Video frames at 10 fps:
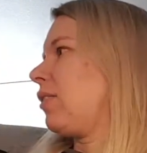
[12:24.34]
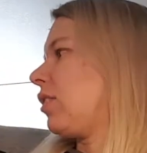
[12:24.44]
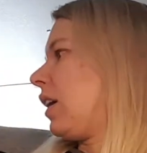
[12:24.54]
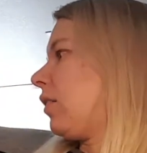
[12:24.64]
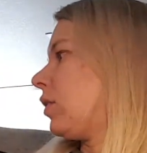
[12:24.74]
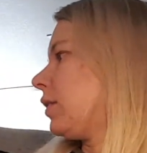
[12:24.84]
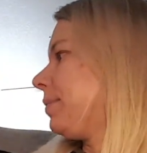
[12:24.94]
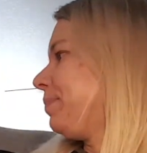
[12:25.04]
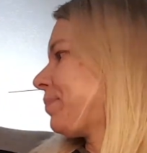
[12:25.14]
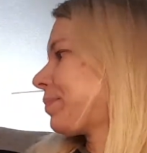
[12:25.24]
forever.
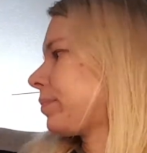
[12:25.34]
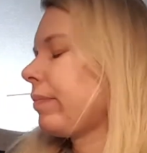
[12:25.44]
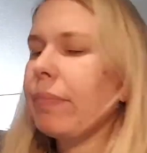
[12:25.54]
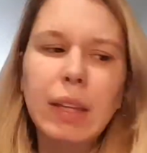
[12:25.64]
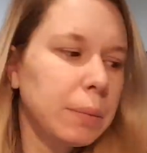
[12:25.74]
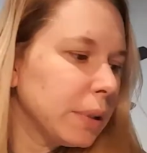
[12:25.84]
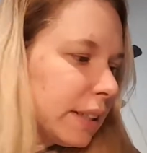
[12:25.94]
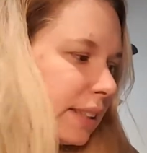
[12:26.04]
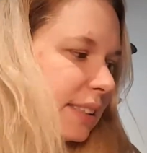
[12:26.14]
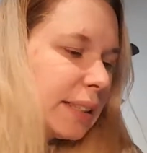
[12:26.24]
But
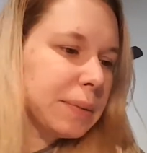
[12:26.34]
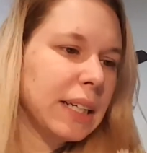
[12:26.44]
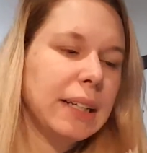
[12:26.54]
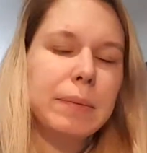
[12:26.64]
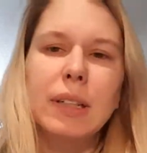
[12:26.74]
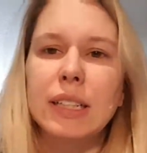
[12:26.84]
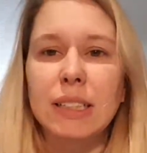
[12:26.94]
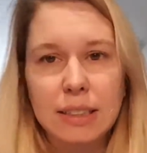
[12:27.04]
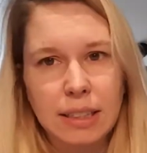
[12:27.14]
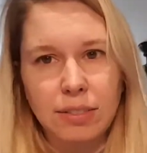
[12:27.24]
at the same time,
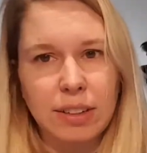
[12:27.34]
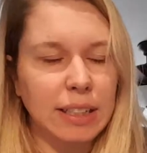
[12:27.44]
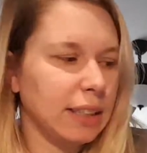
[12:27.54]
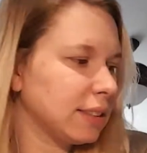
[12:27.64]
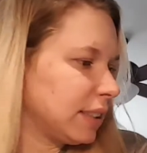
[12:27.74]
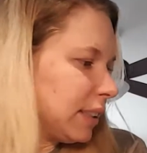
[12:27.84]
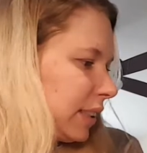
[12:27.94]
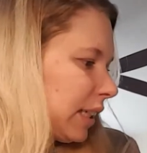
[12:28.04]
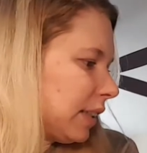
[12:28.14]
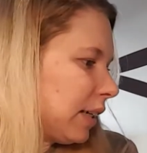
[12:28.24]
everything else needs
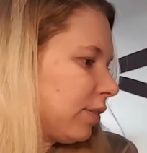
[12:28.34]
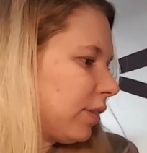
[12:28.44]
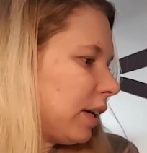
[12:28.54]
to get love.